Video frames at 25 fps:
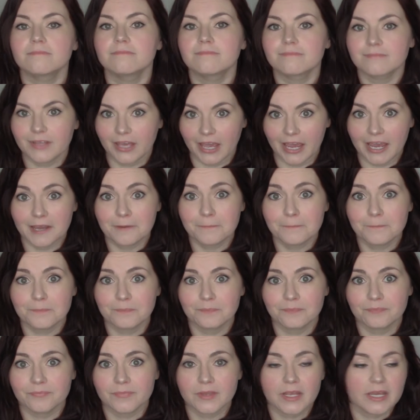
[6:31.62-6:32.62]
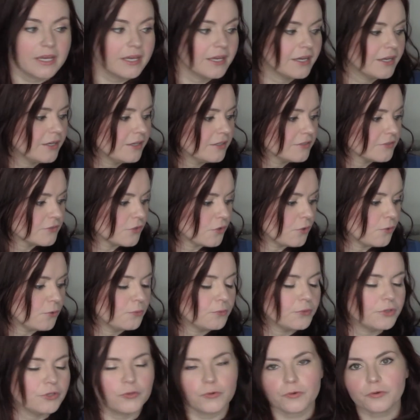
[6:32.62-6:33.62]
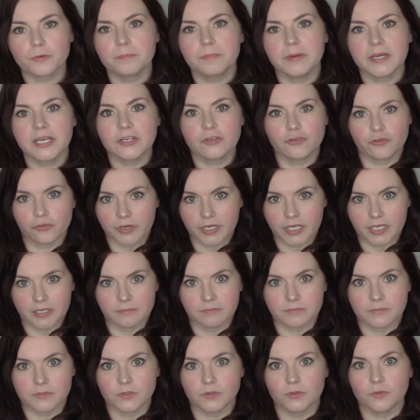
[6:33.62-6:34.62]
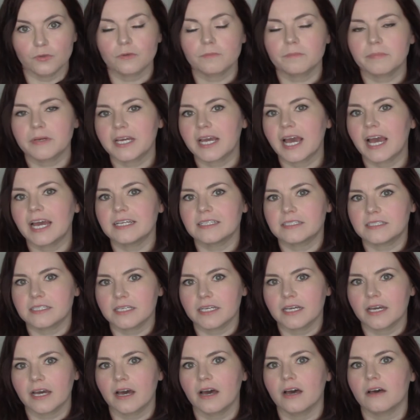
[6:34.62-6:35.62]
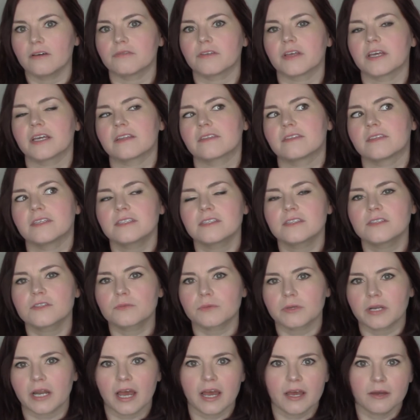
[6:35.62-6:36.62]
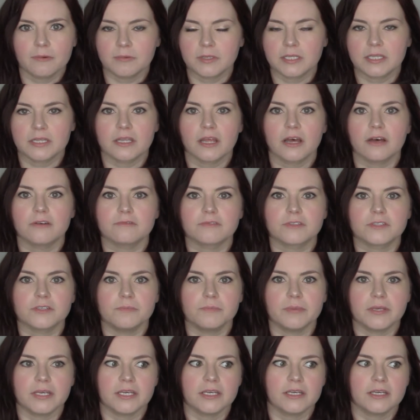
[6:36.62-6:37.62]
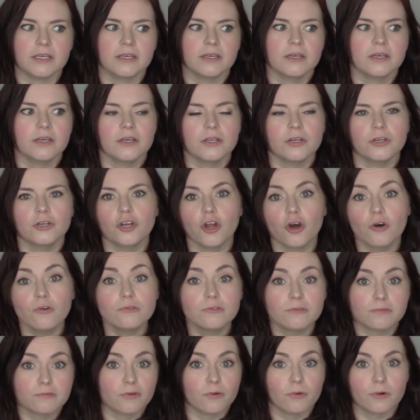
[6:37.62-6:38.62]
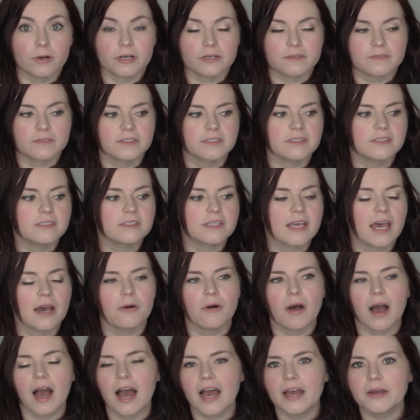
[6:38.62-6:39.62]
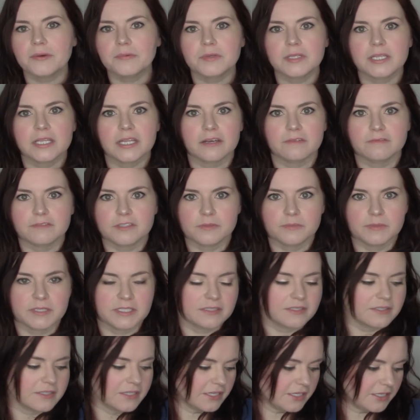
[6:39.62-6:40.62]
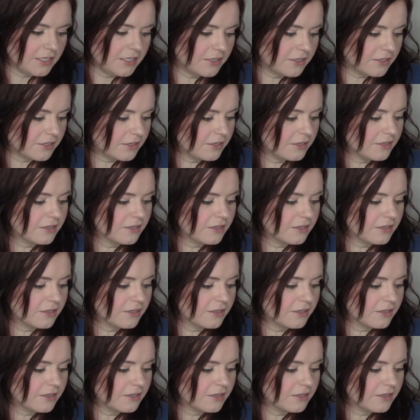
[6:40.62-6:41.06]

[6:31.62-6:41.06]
Okay? So your big dreams, your big idea of like, this is what I would love to be known for. This is how I would love to be seen.